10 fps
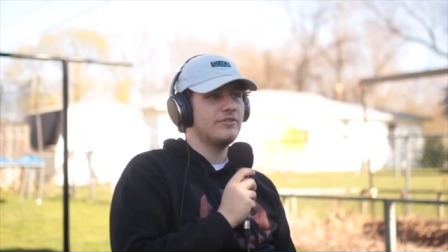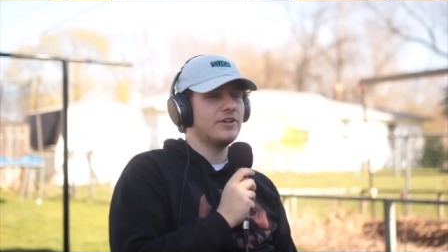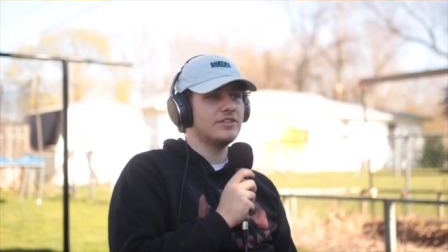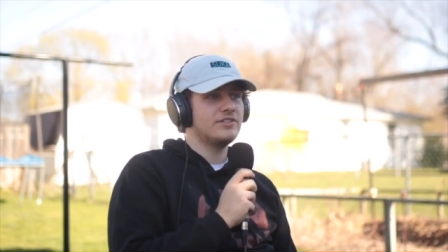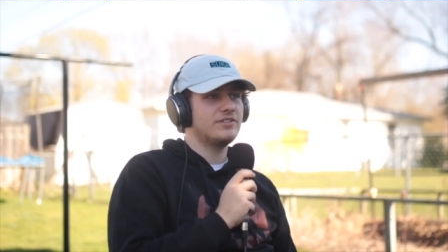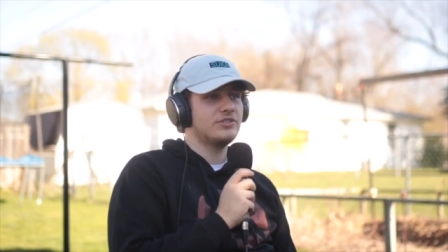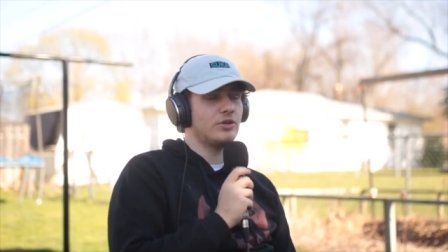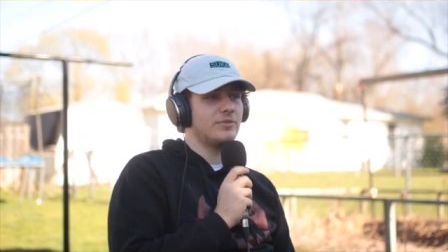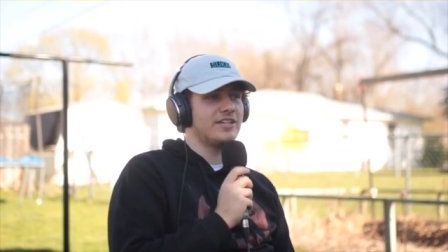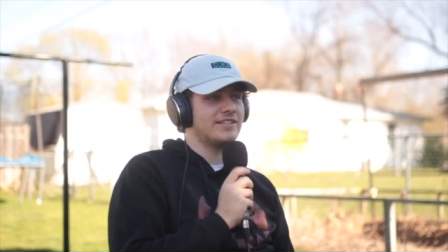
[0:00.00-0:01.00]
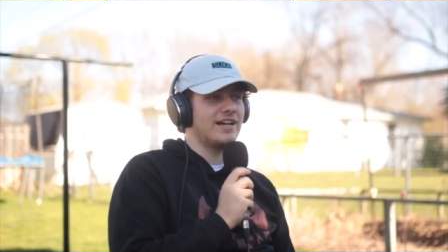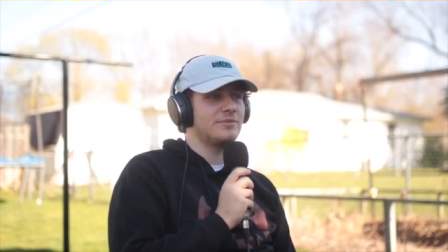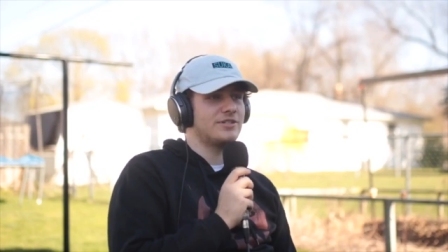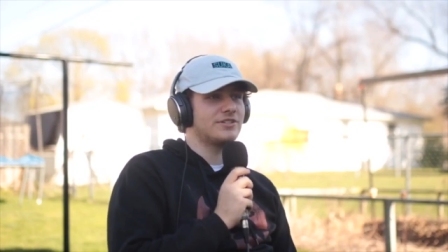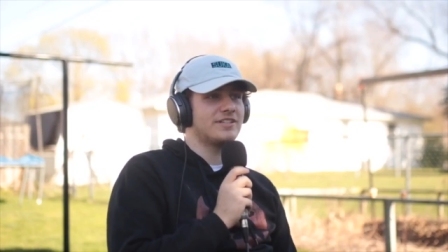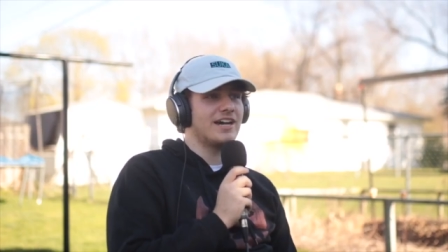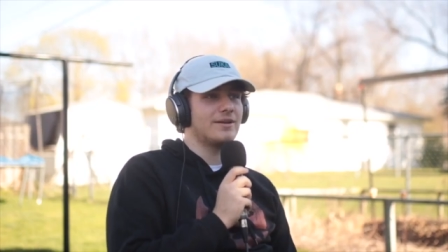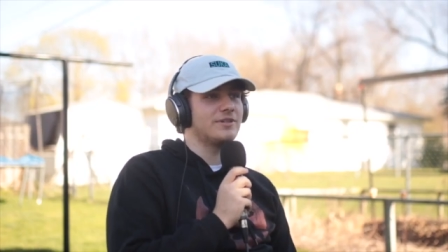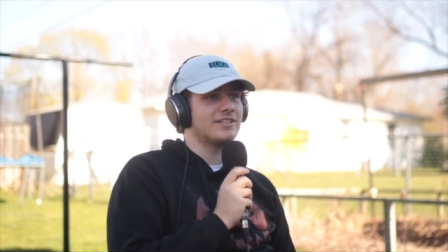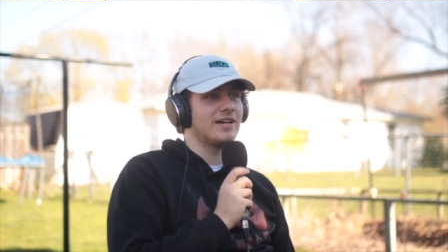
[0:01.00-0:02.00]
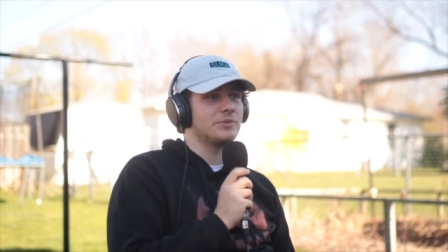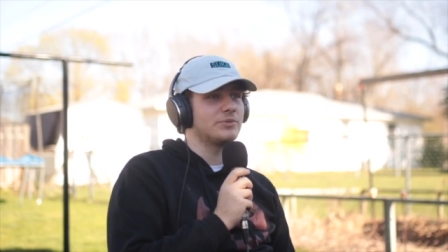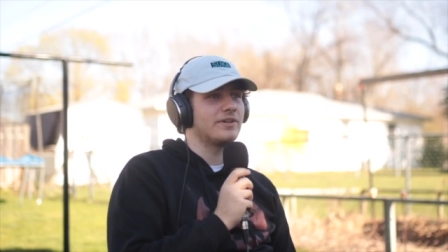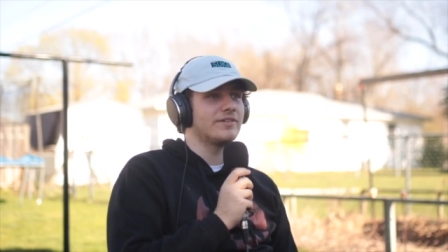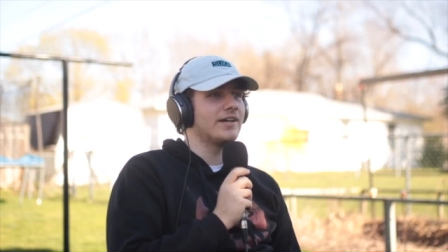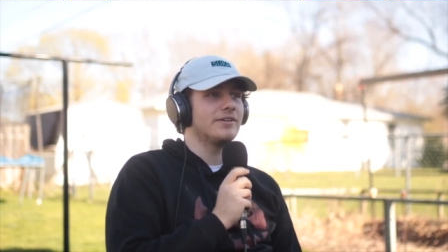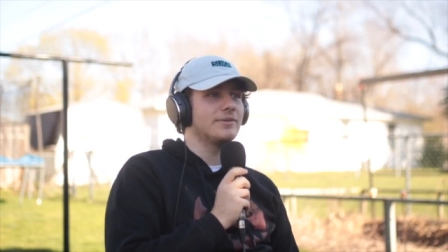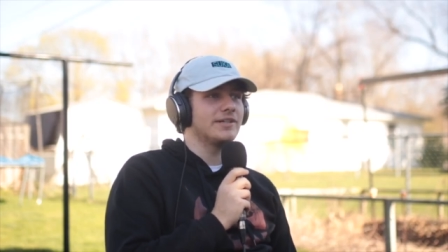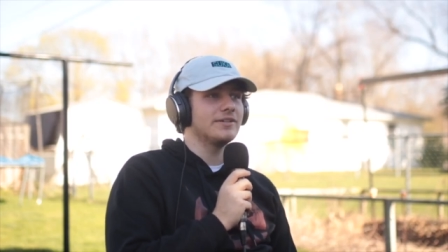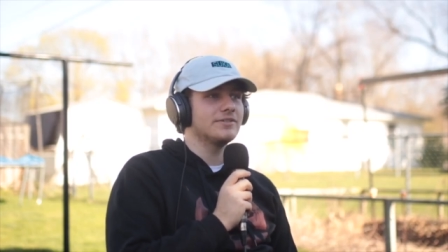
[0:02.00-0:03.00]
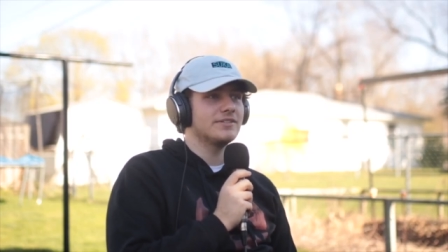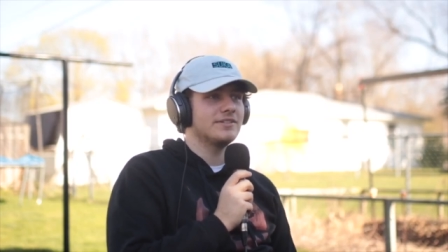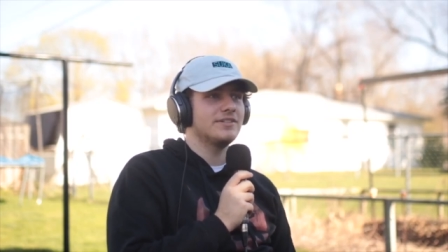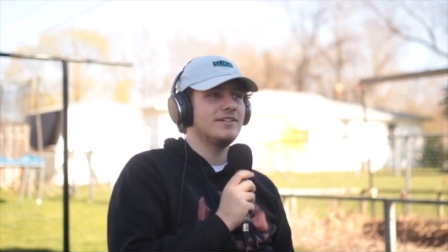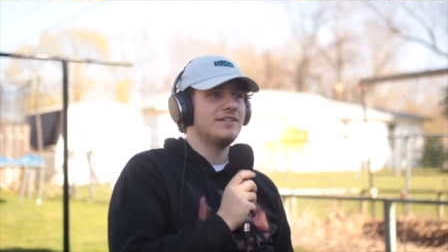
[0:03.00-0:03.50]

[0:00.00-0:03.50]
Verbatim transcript: We've gone so many times. There's got to be times where I've gotten oh, Doritos. Oh yeah.